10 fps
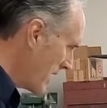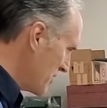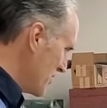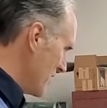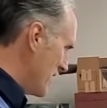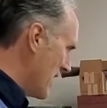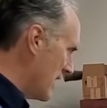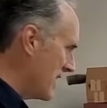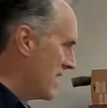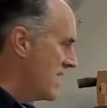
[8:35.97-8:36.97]
what I should have
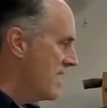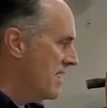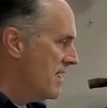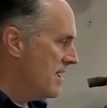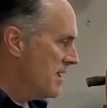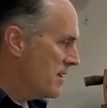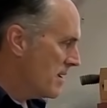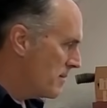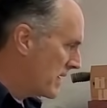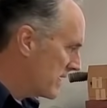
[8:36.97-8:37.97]
done.
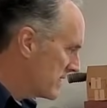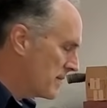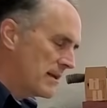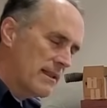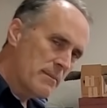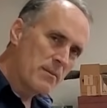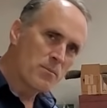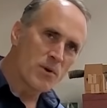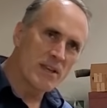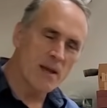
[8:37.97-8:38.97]
Because I'm gonna let me
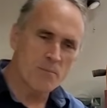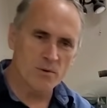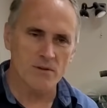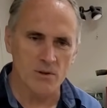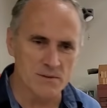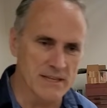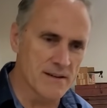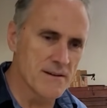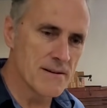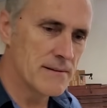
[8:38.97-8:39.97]
bring you up real close here.